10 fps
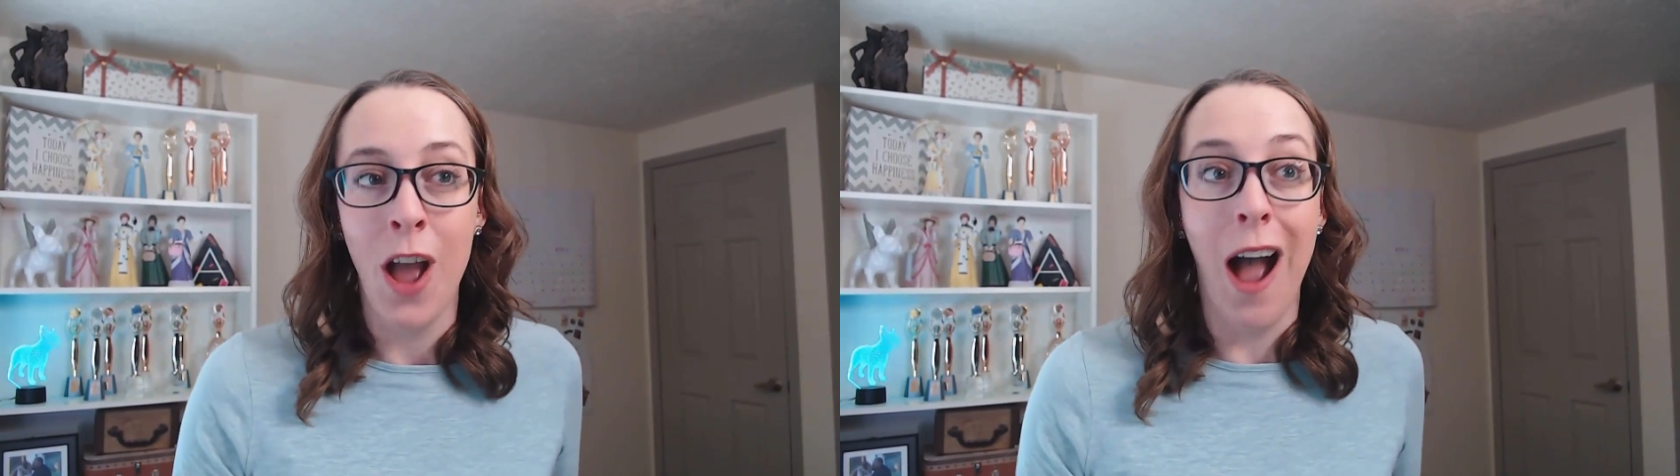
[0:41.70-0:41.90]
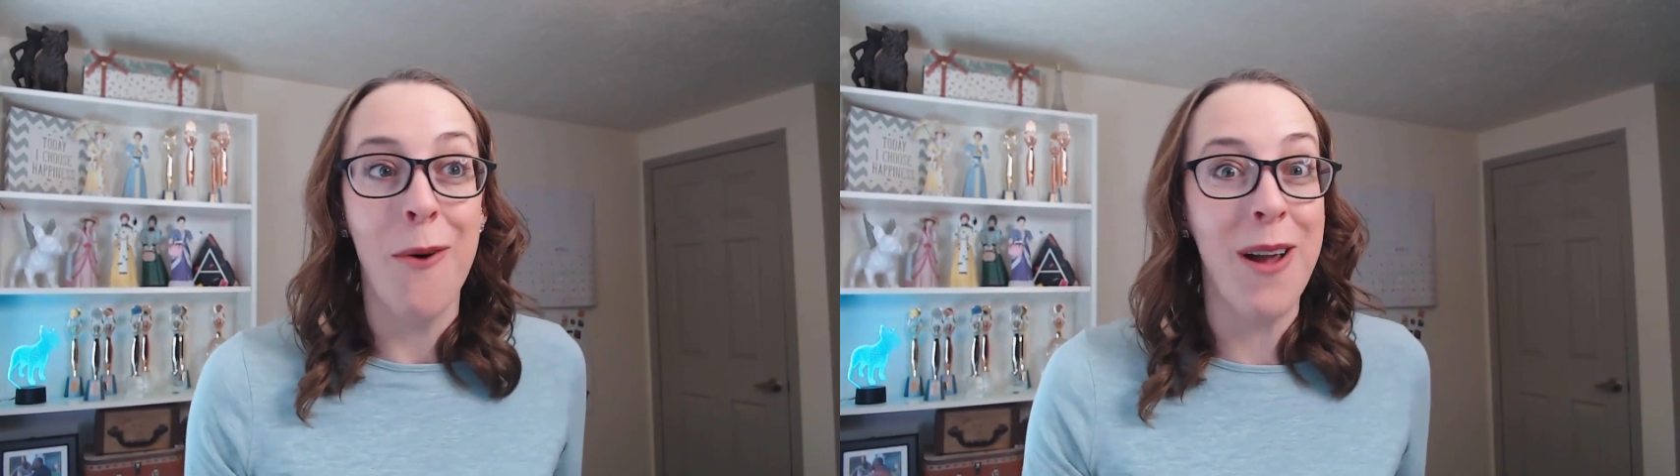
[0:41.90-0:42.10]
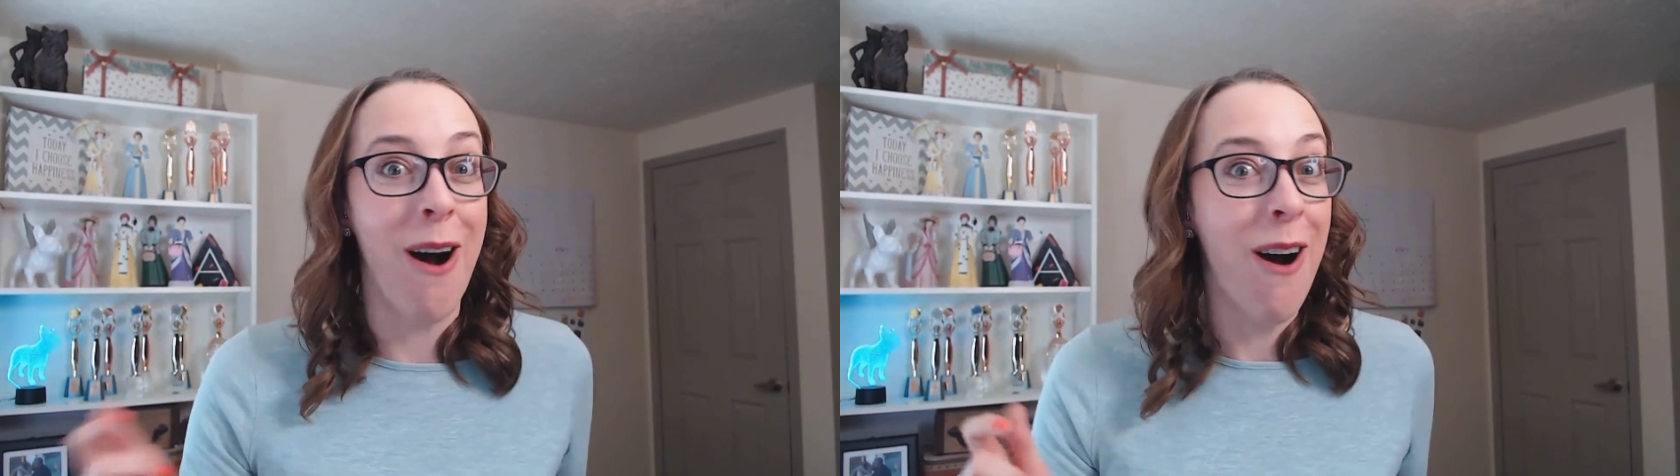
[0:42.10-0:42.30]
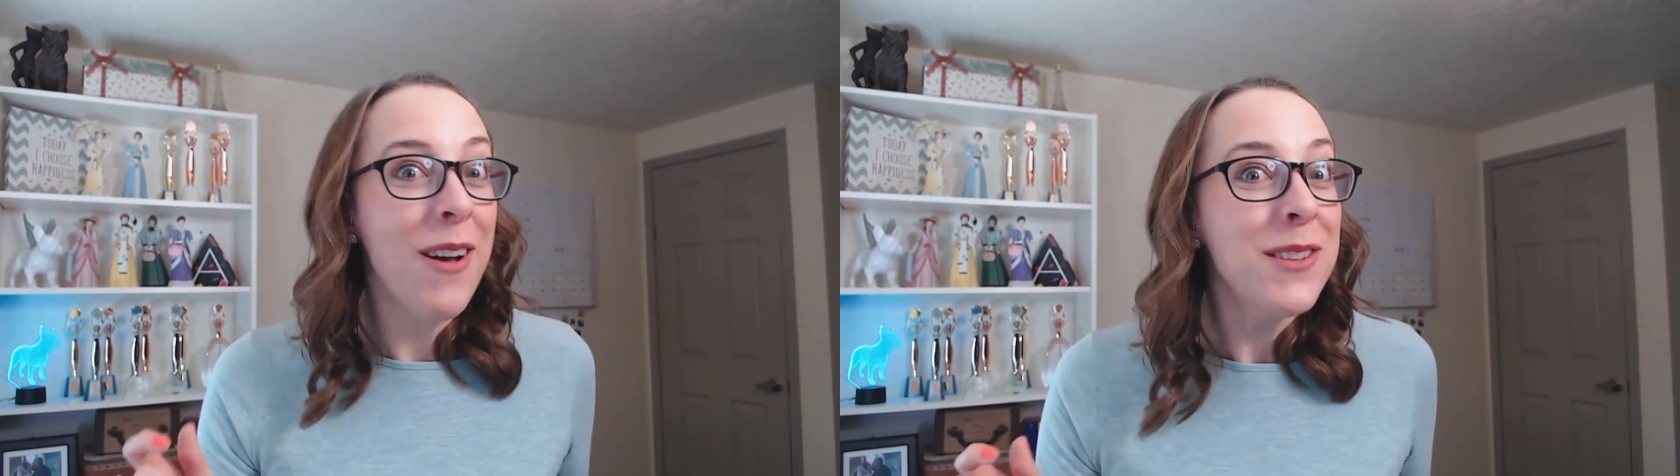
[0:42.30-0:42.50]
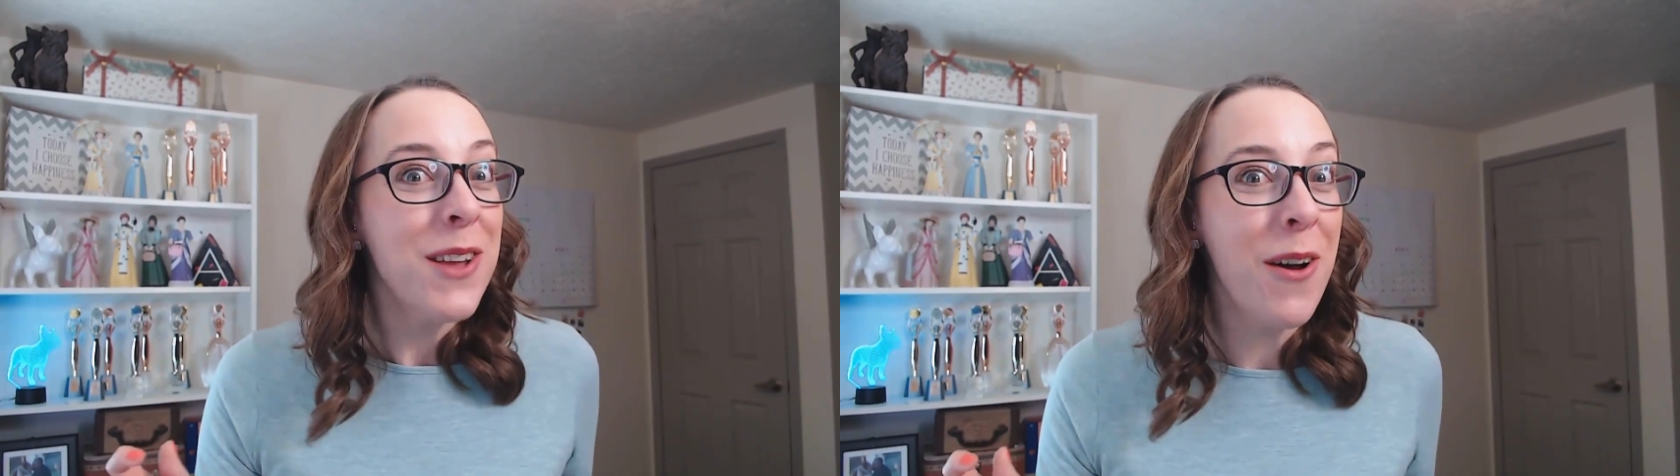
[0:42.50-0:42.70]
We
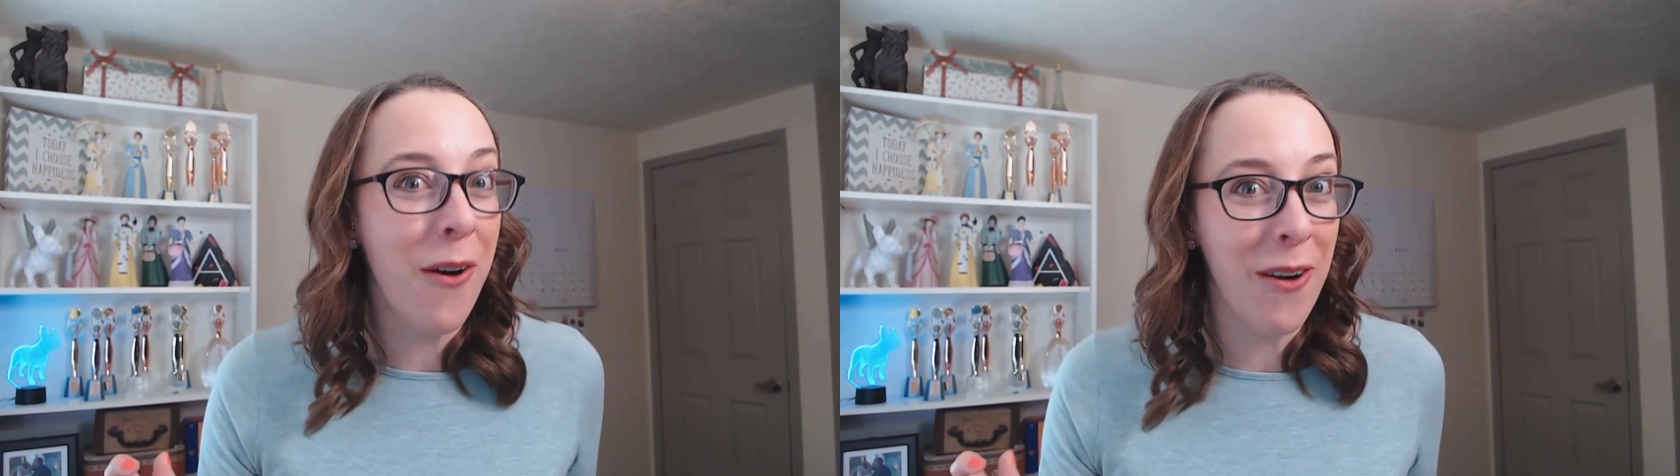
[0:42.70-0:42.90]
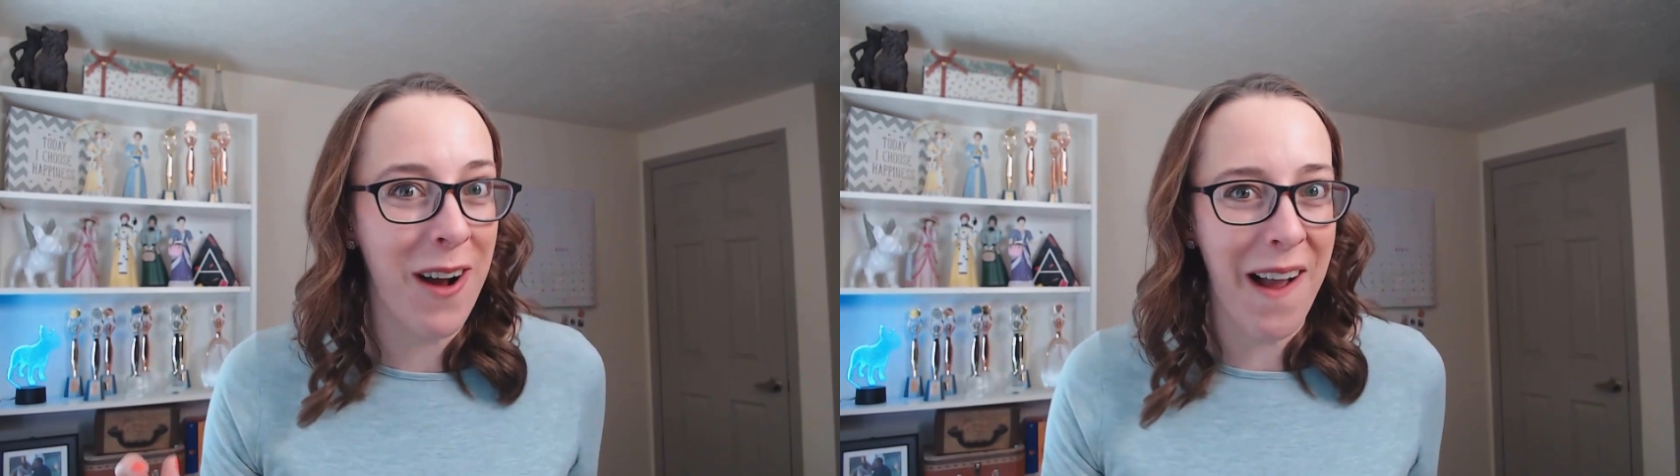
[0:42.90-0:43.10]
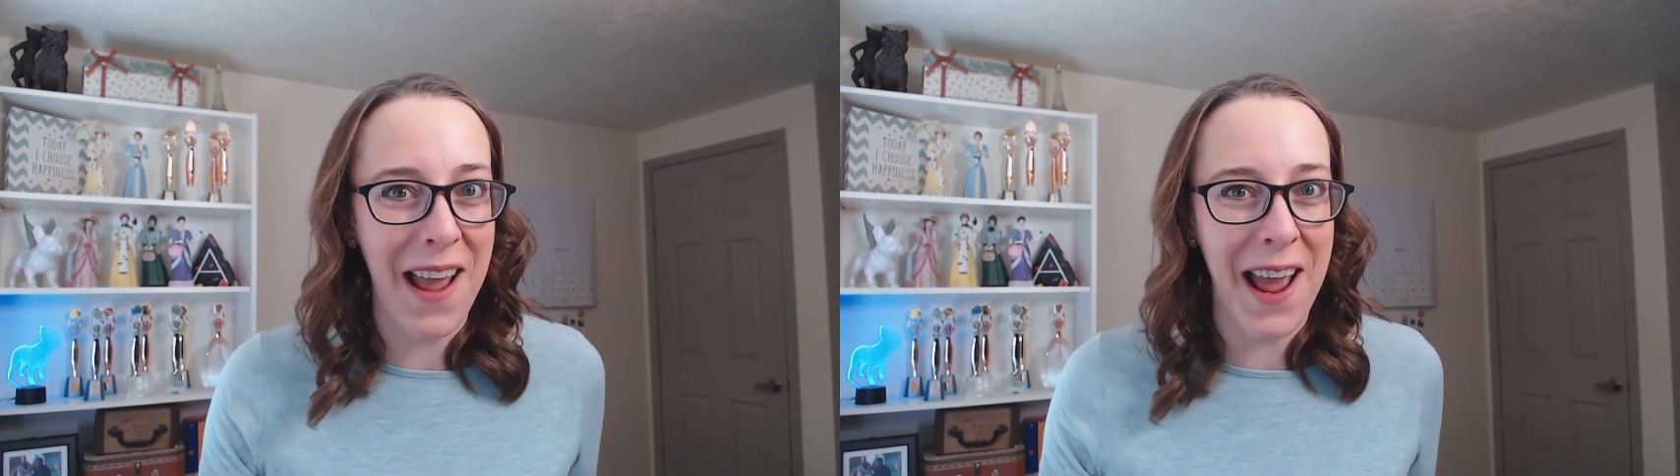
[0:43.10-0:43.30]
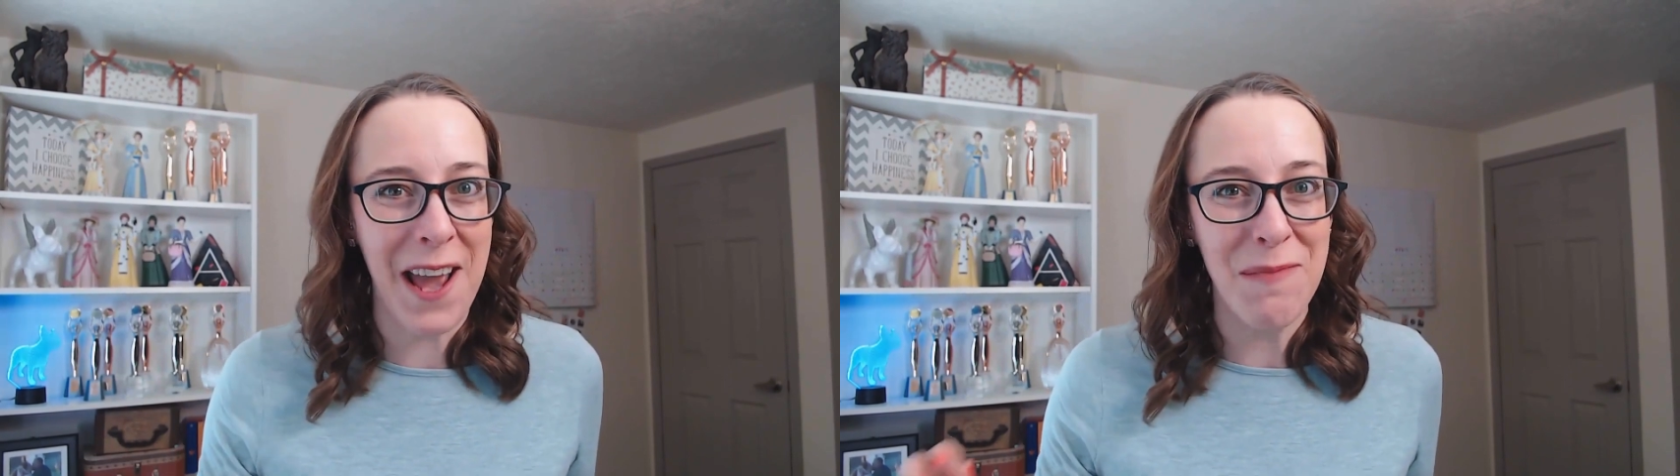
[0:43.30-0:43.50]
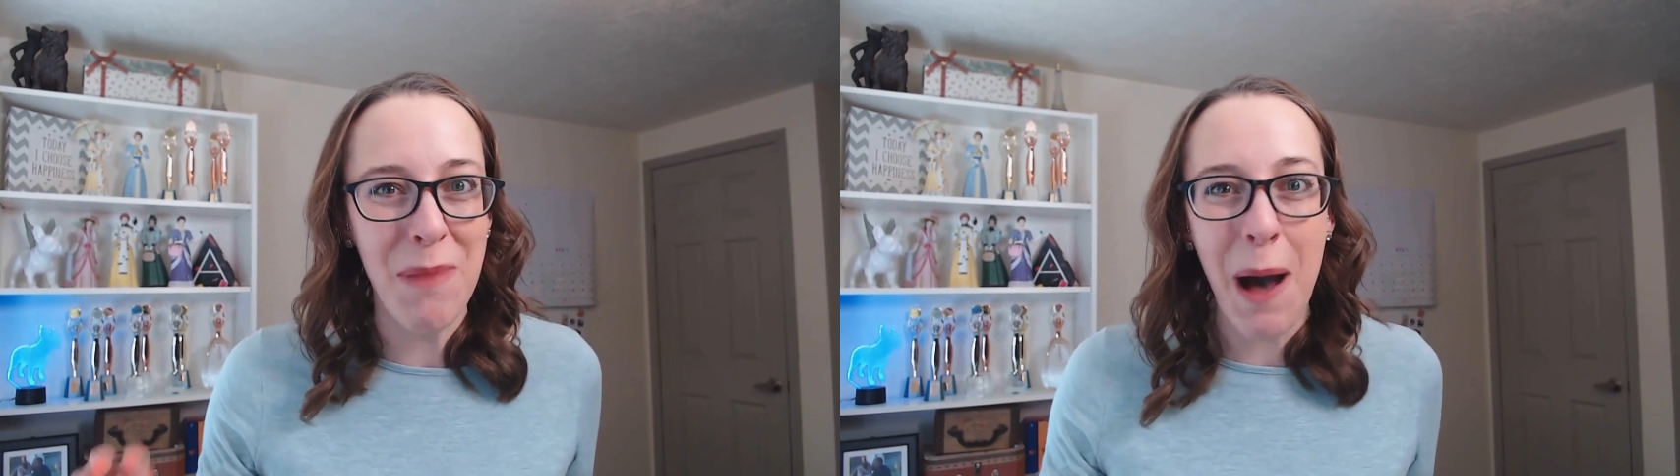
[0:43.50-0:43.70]
also got a
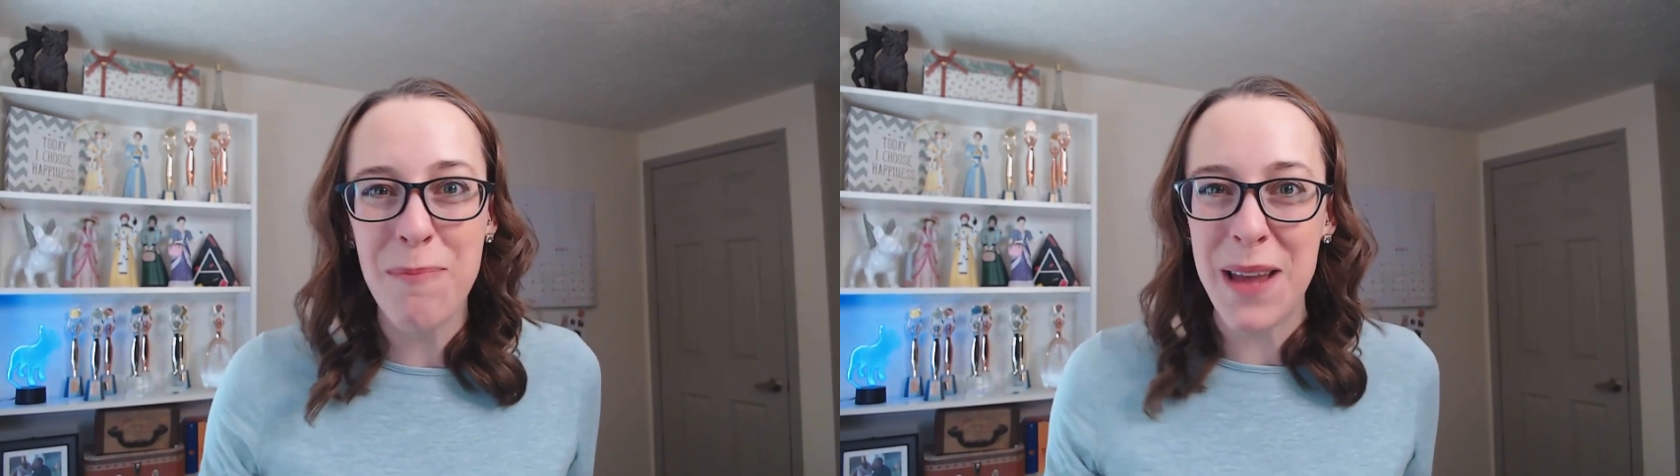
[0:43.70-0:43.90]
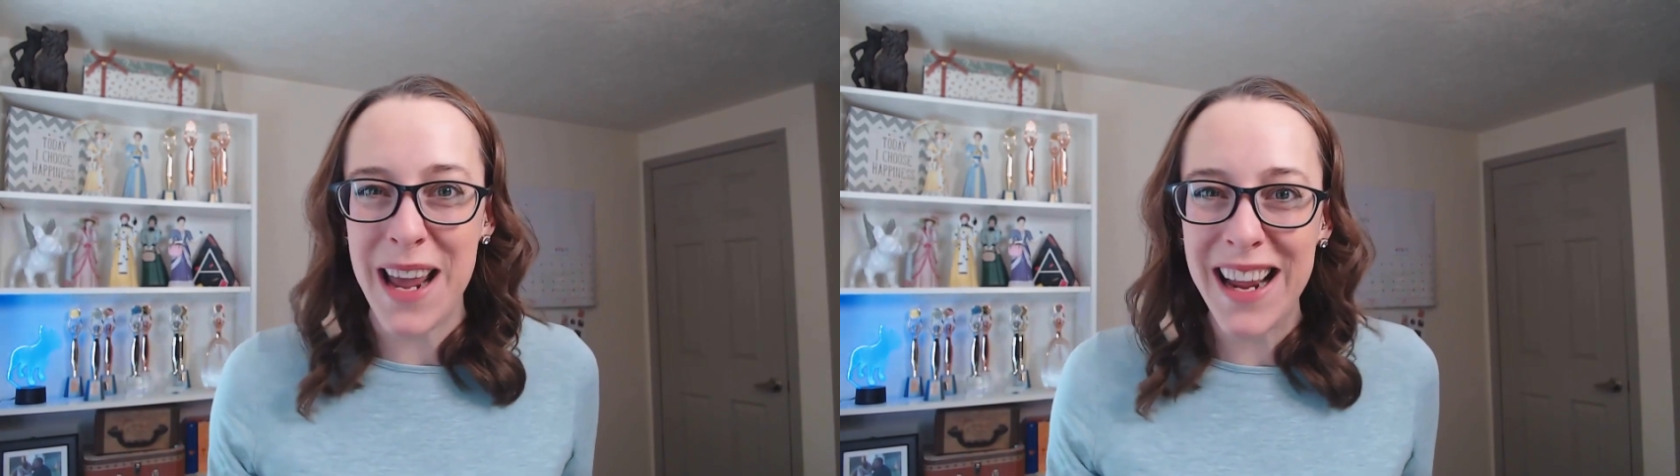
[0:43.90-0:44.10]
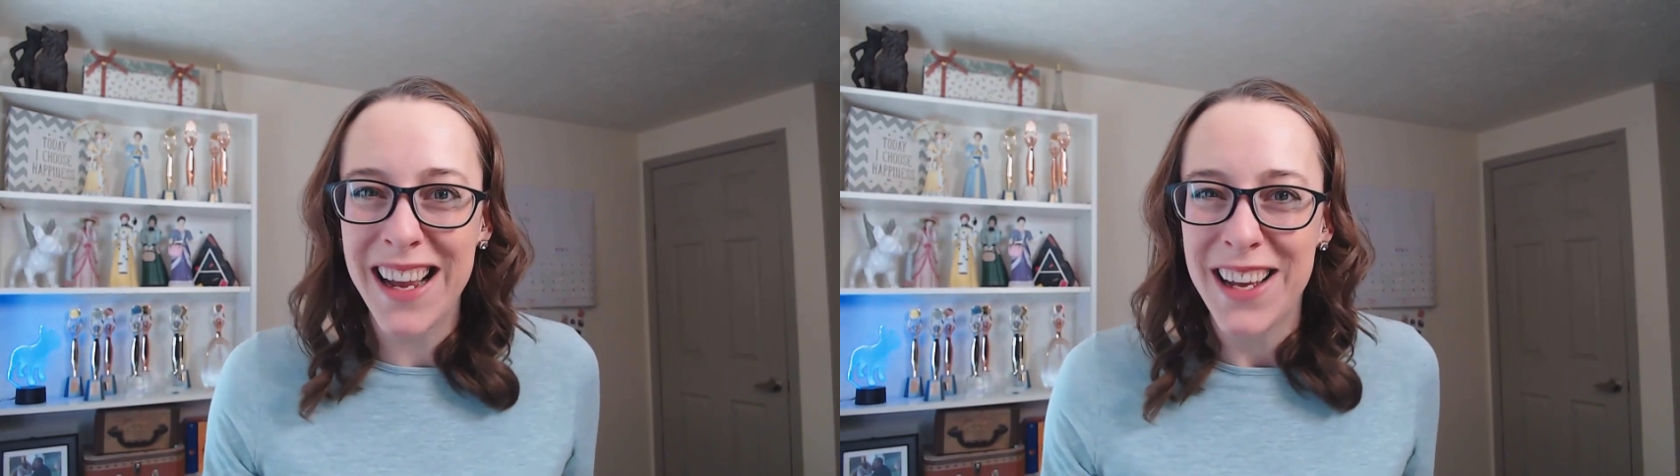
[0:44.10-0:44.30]
puppy,